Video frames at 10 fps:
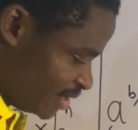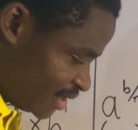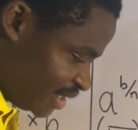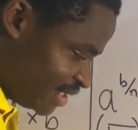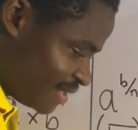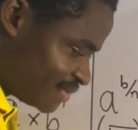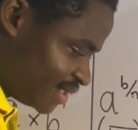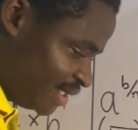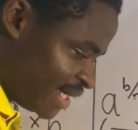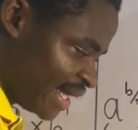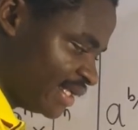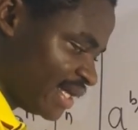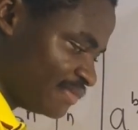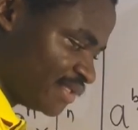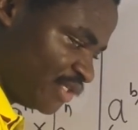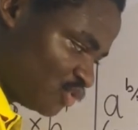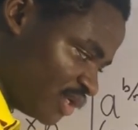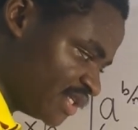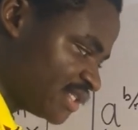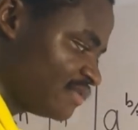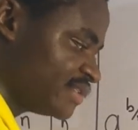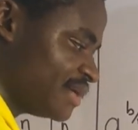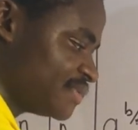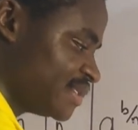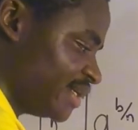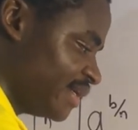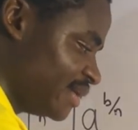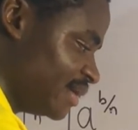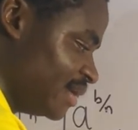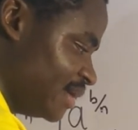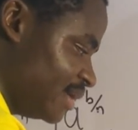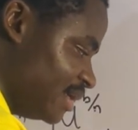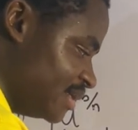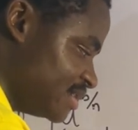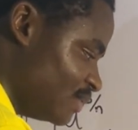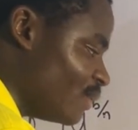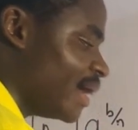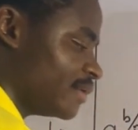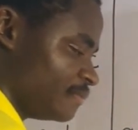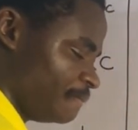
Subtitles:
3 times 3, 9 times 3, 27 times 3, 81.